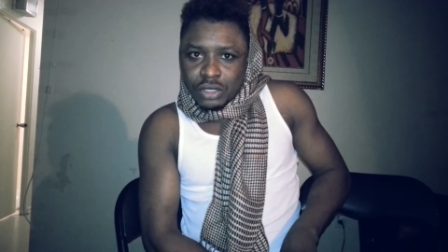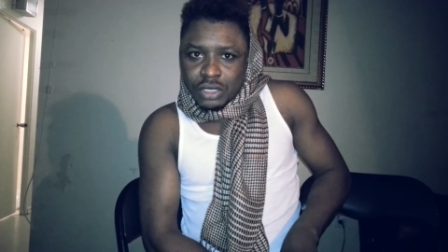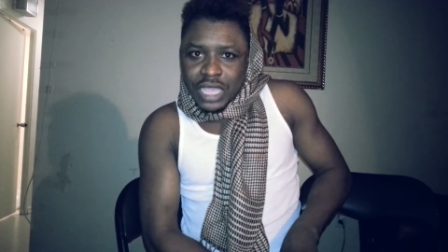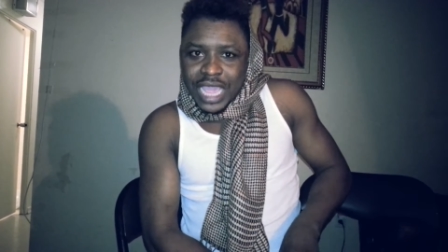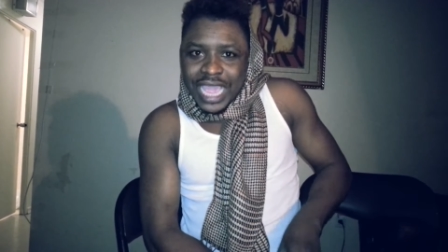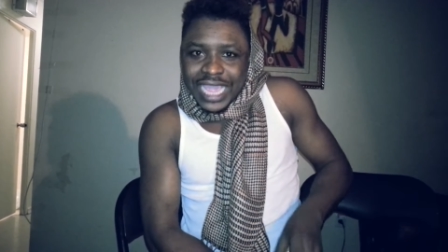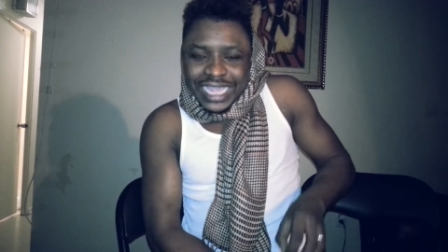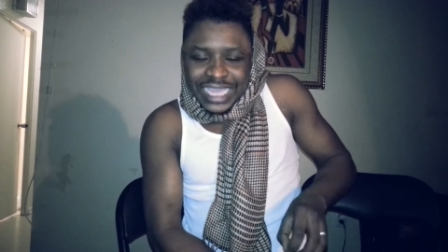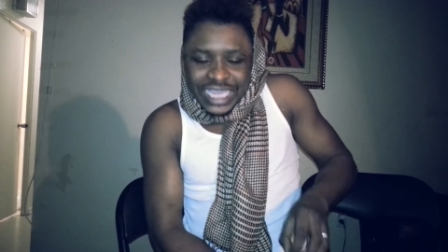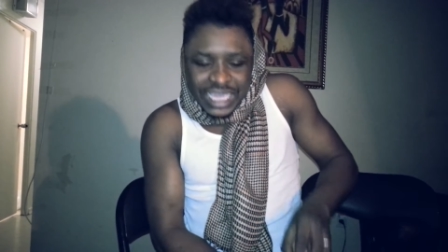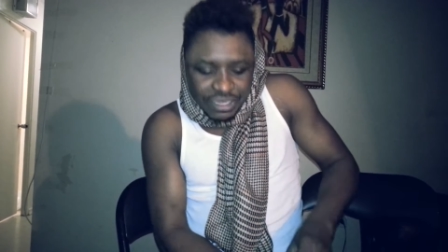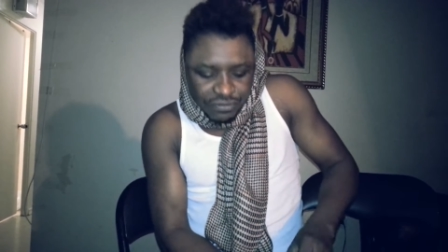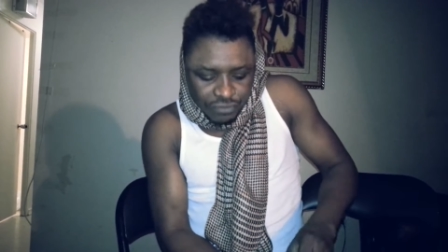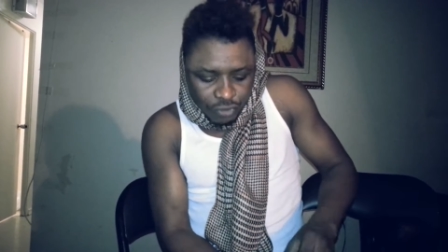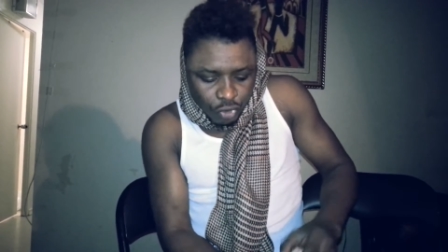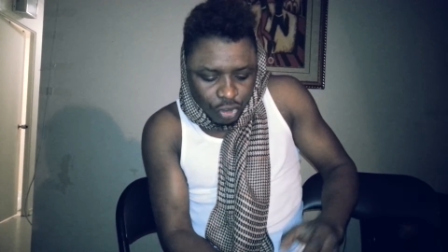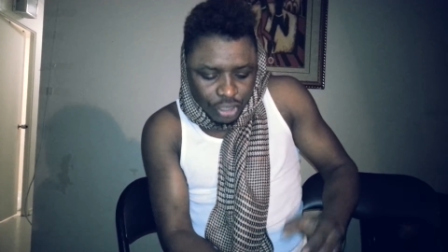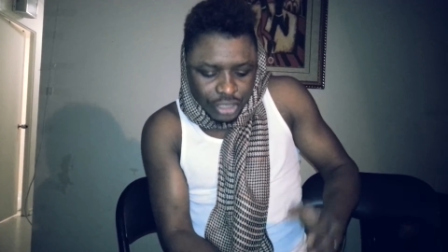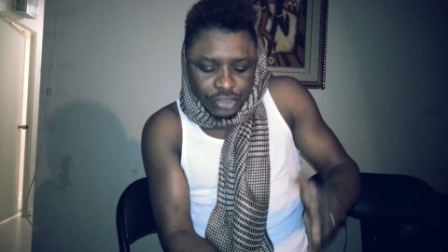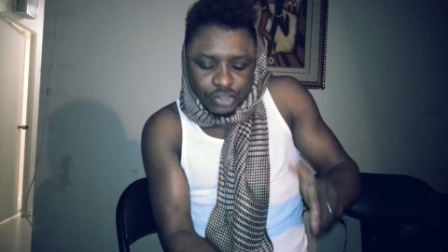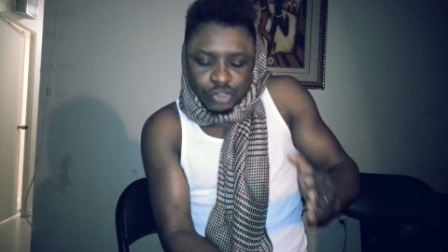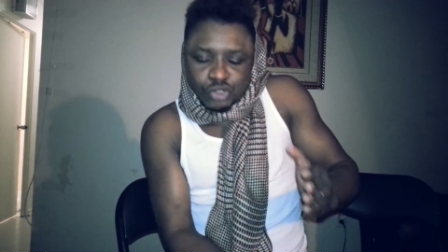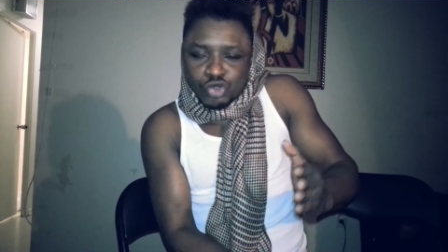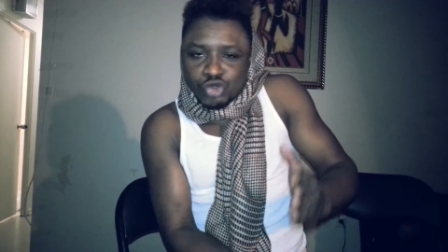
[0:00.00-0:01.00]
and give you
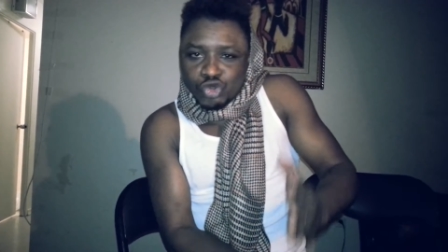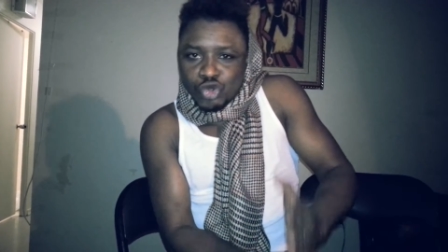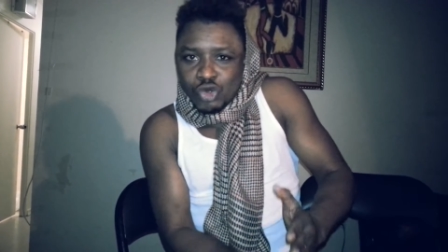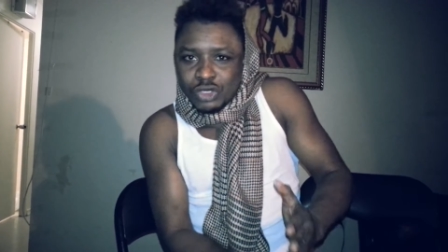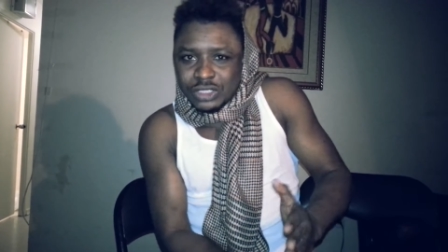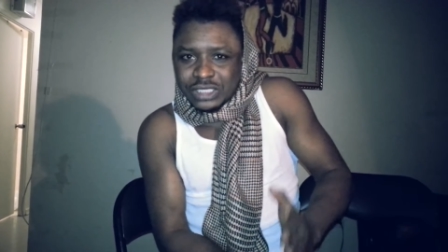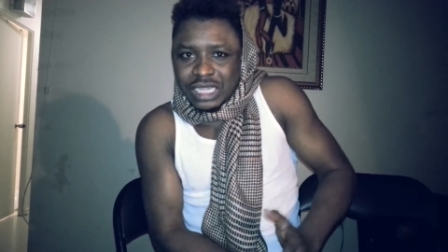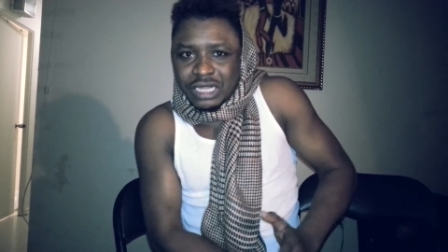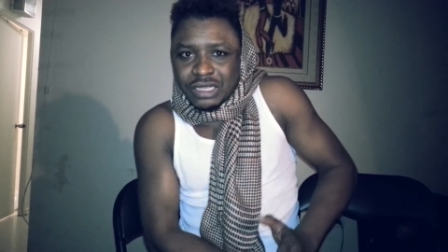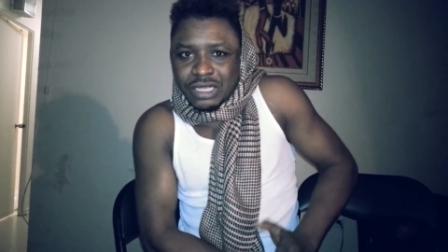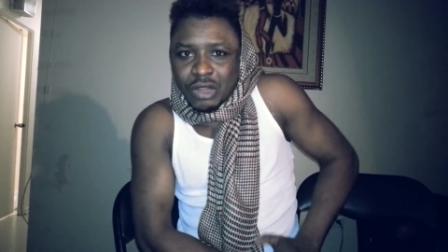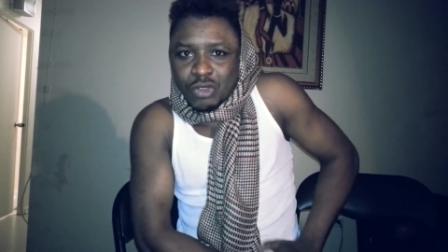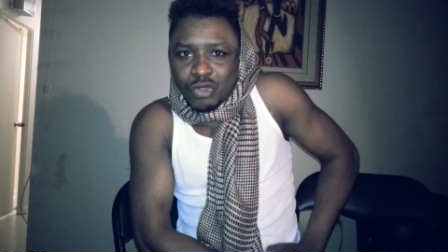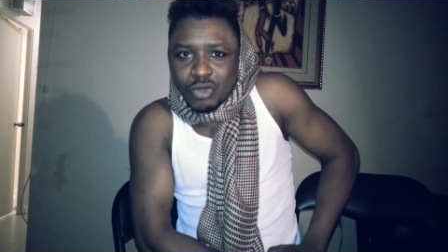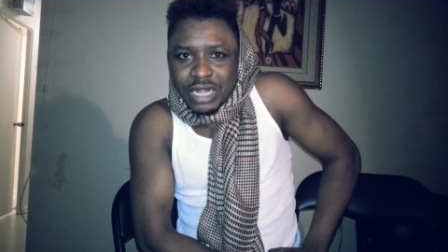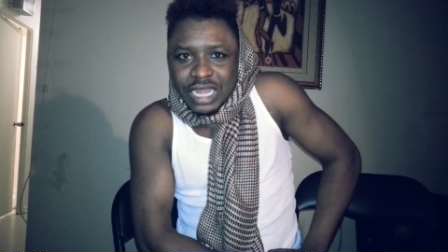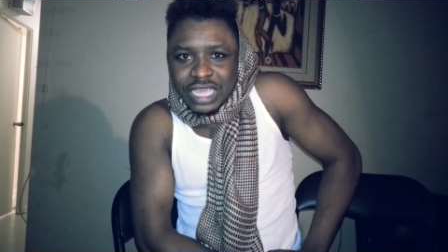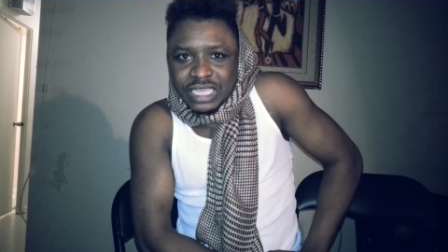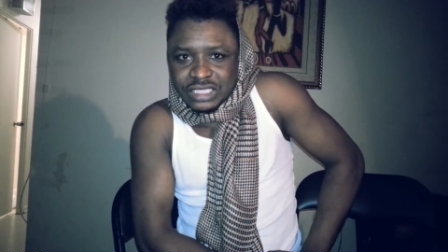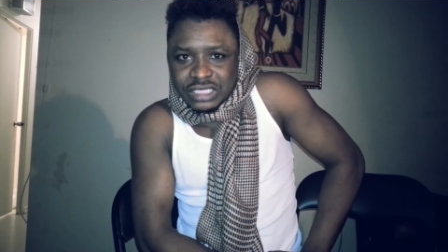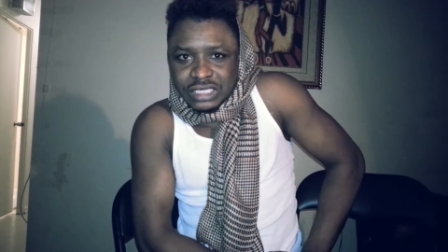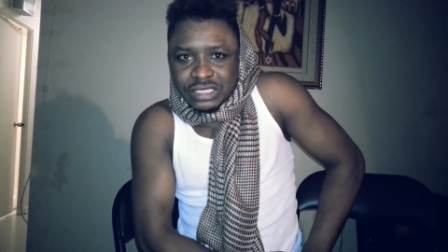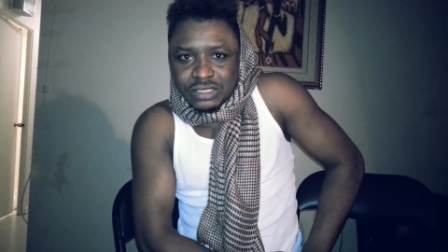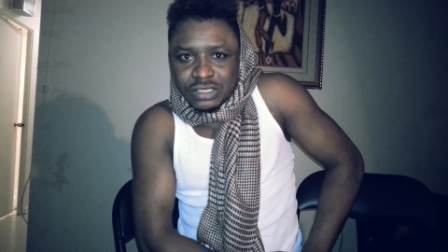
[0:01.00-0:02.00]
His rules and
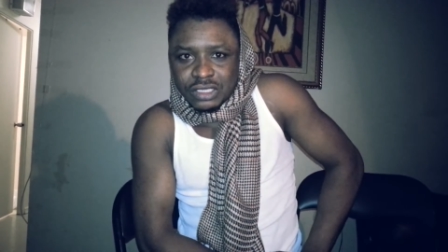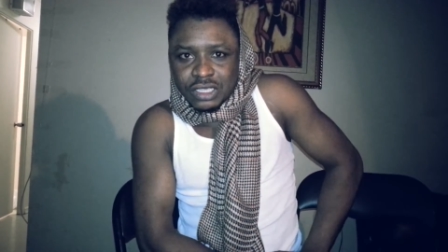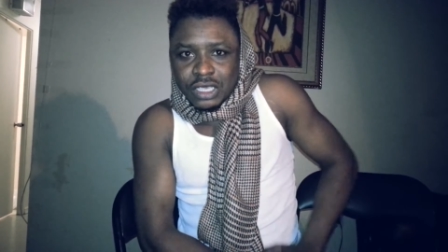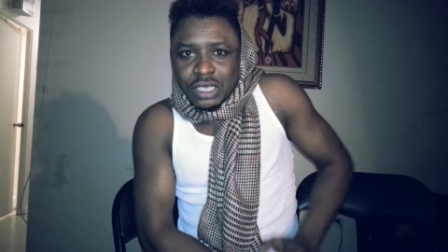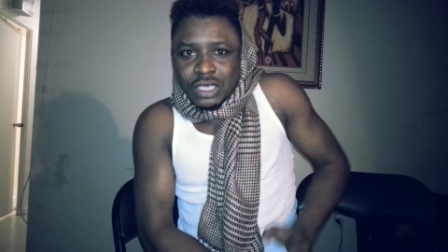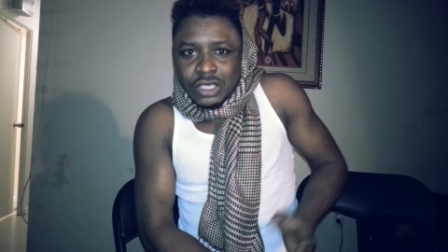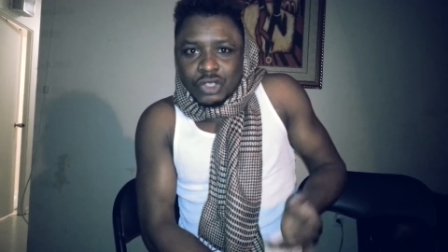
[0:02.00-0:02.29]
regulations.